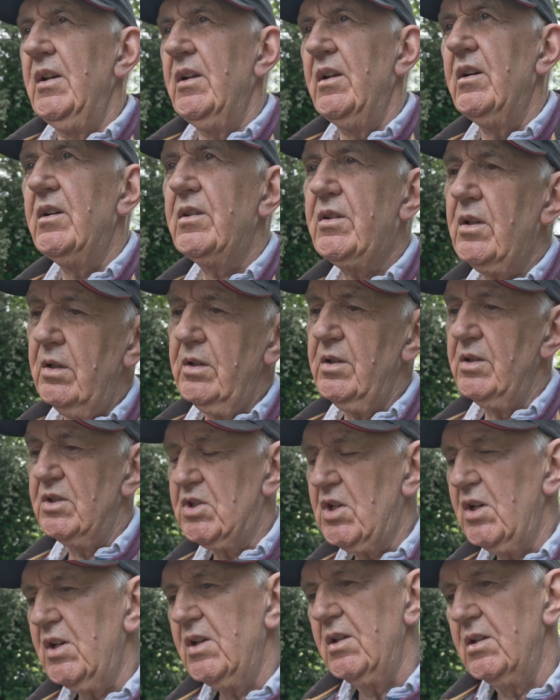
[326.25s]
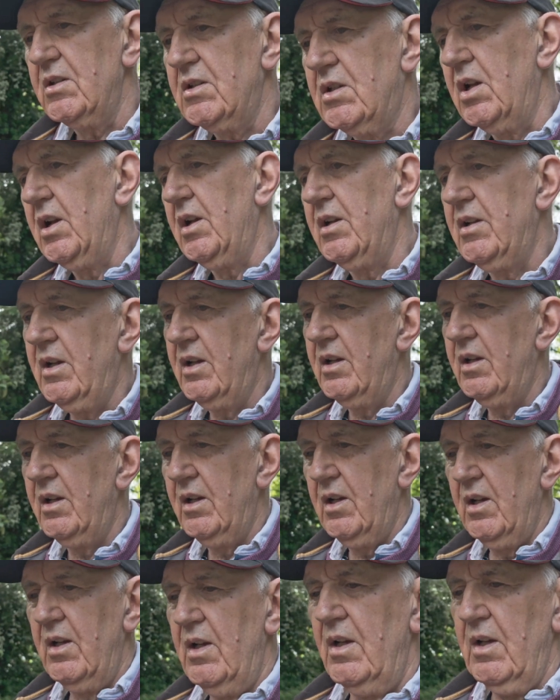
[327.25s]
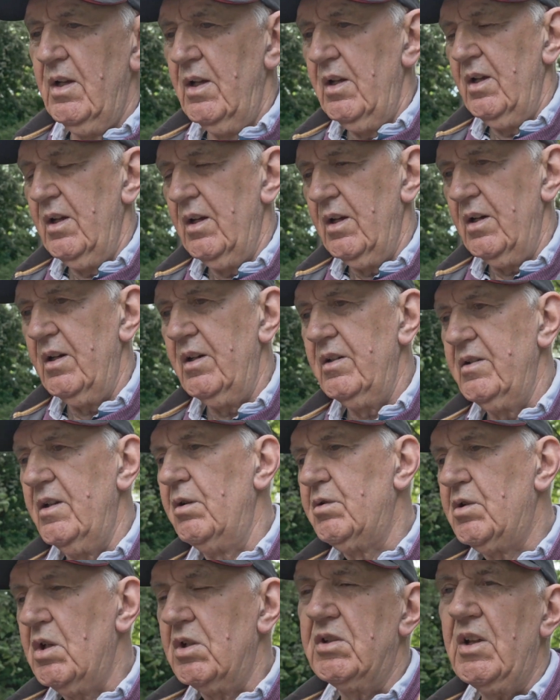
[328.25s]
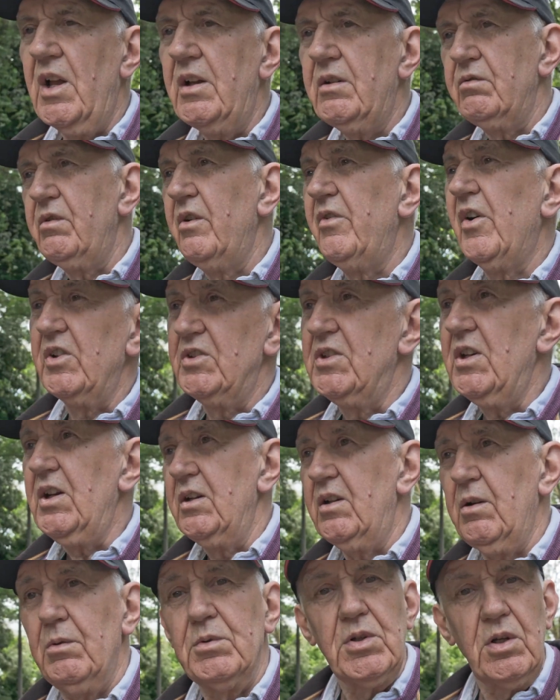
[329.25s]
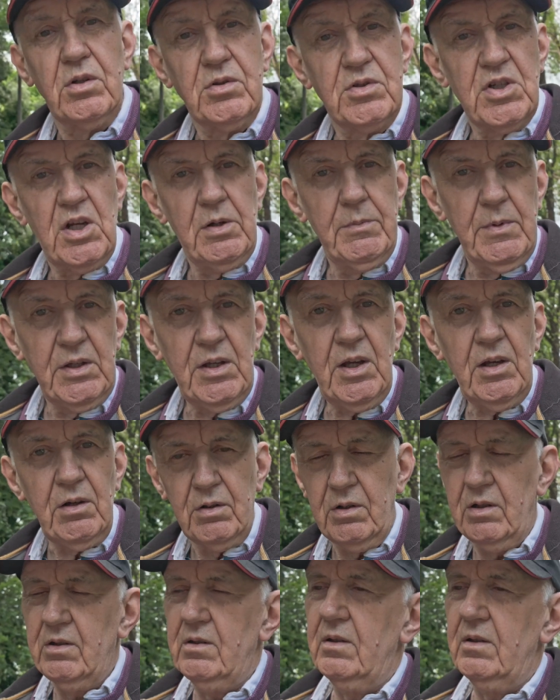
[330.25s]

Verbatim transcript: Now, I can't say that I noticed that, or if I did, it was a long time ago.